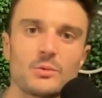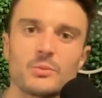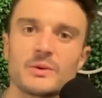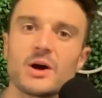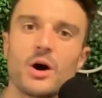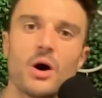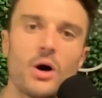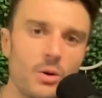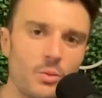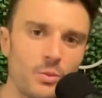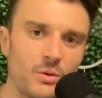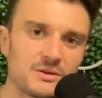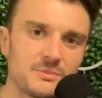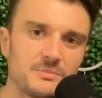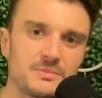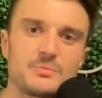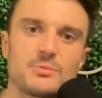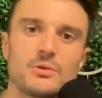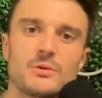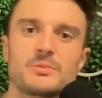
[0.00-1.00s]
We all want to
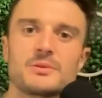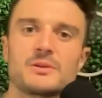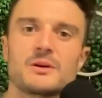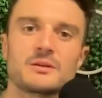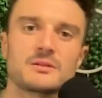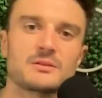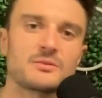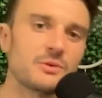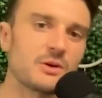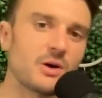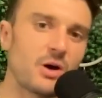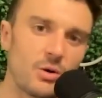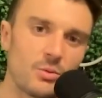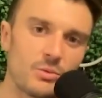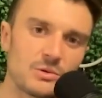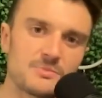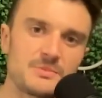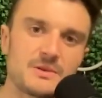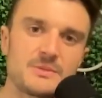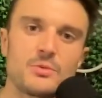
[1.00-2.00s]
be more productive. We all
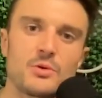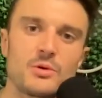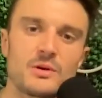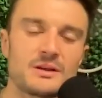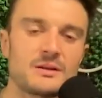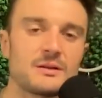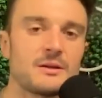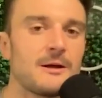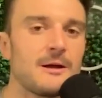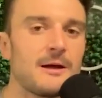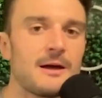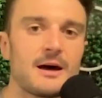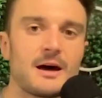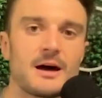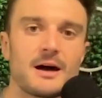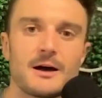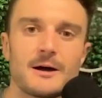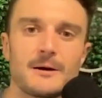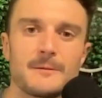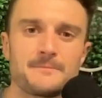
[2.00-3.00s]
want to be more
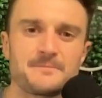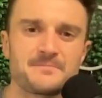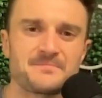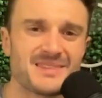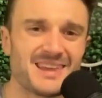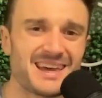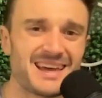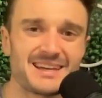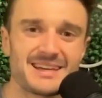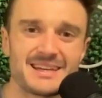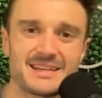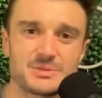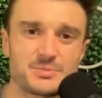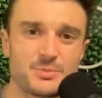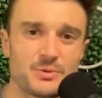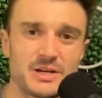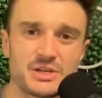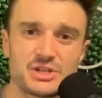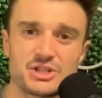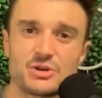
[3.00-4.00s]

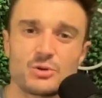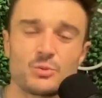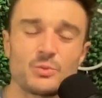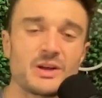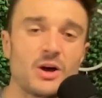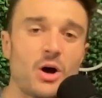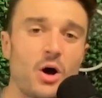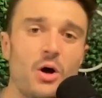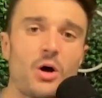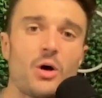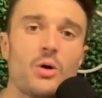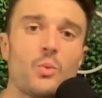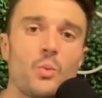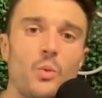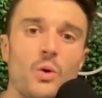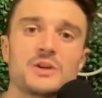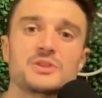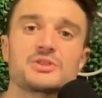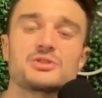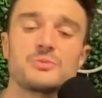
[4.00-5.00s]
inspirational. We all
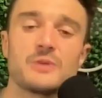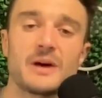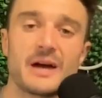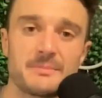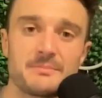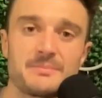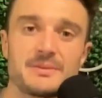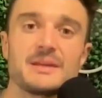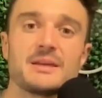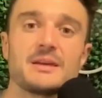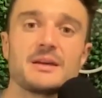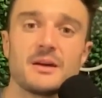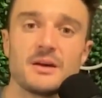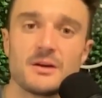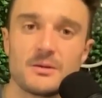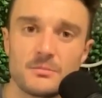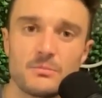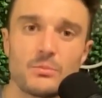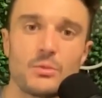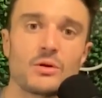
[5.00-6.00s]
want to be
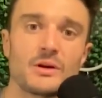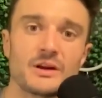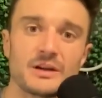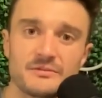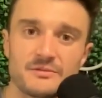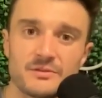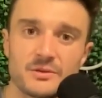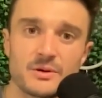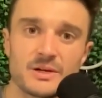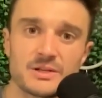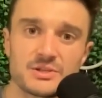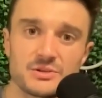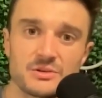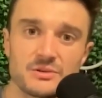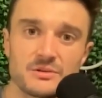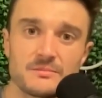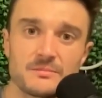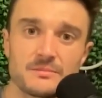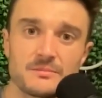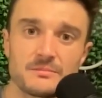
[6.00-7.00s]
more
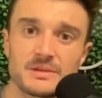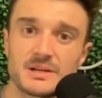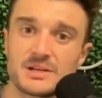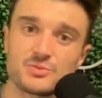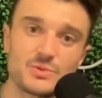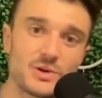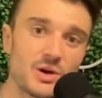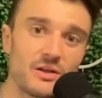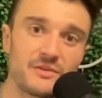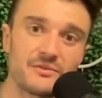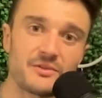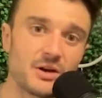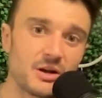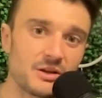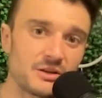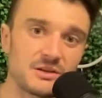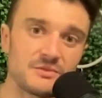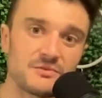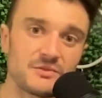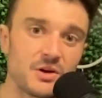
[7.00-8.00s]
influential because we all have a
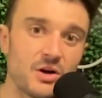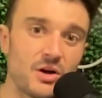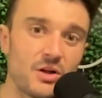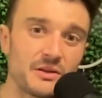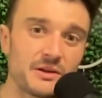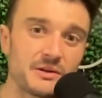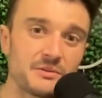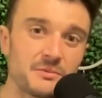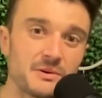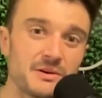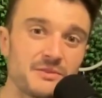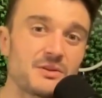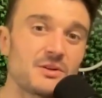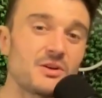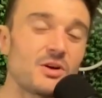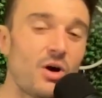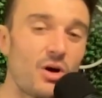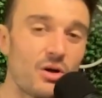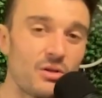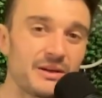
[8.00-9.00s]
God-given calling. We have a
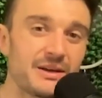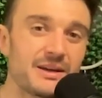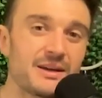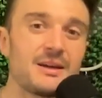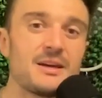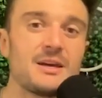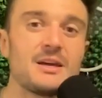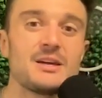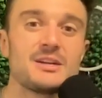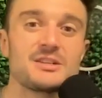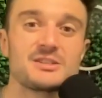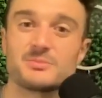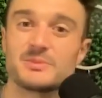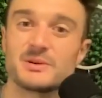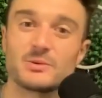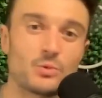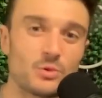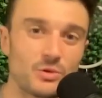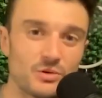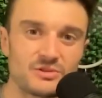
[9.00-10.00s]
calling to
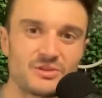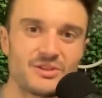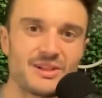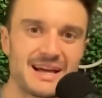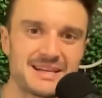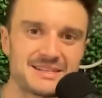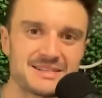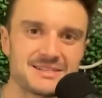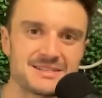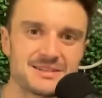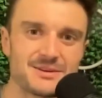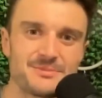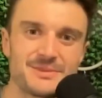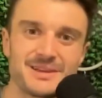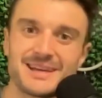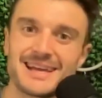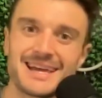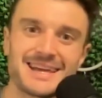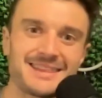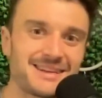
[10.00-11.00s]
be world-class at
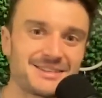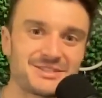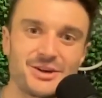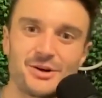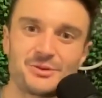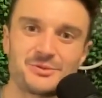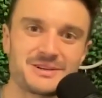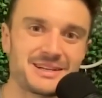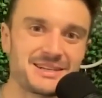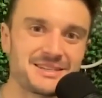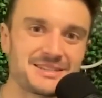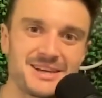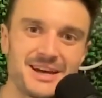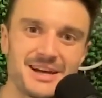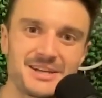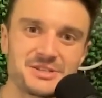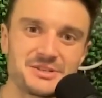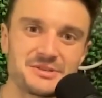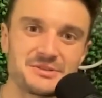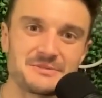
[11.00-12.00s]
something, and that's already
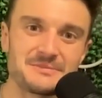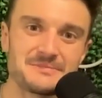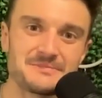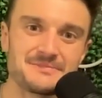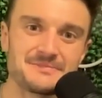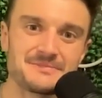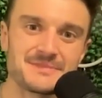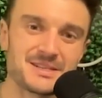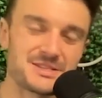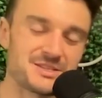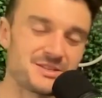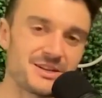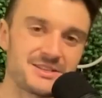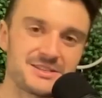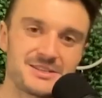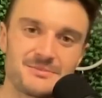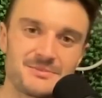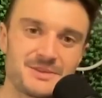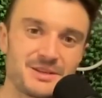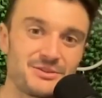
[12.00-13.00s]
inside you. It's not
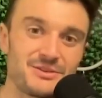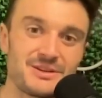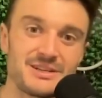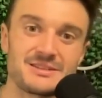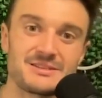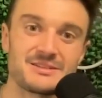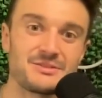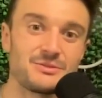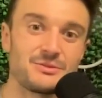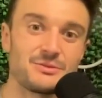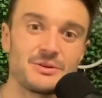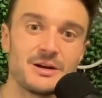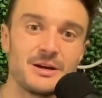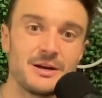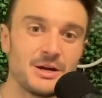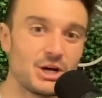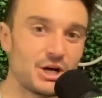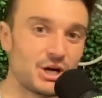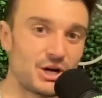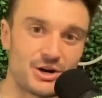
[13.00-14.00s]
something you need to
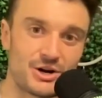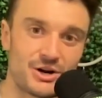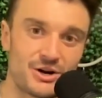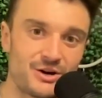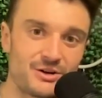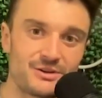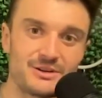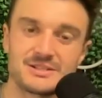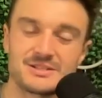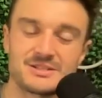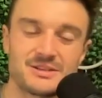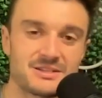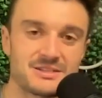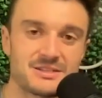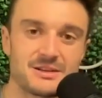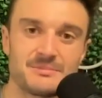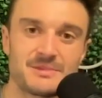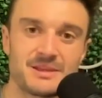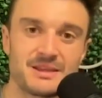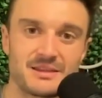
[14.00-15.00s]
earn. It's not
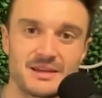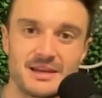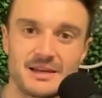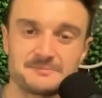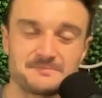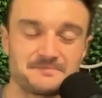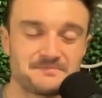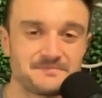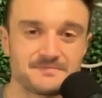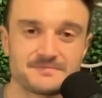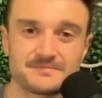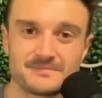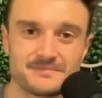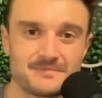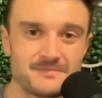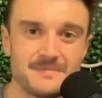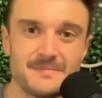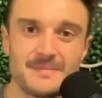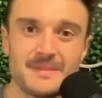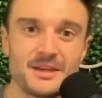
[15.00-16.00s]
something that
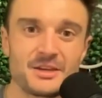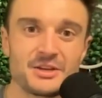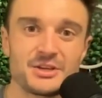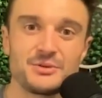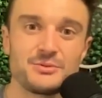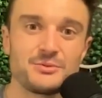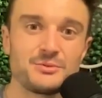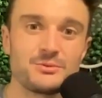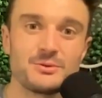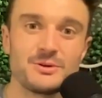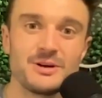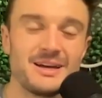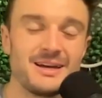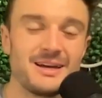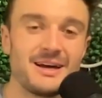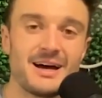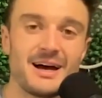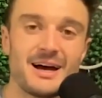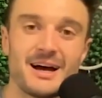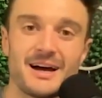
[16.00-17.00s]
you
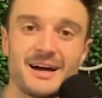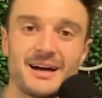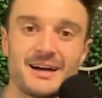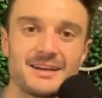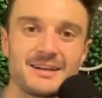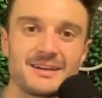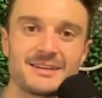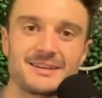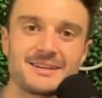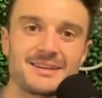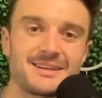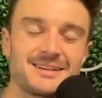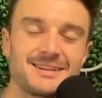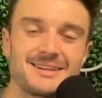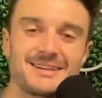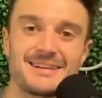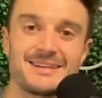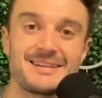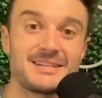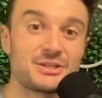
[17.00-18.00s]

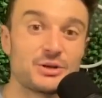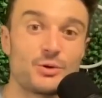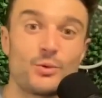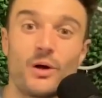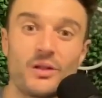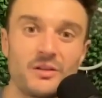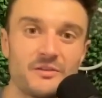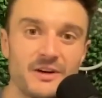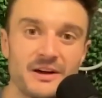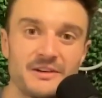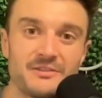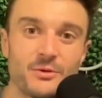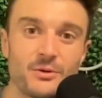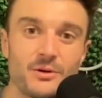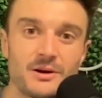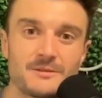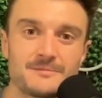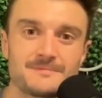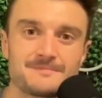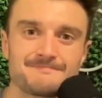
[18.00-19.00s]
need to qualify
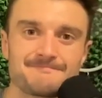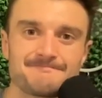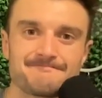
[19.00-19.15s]
for.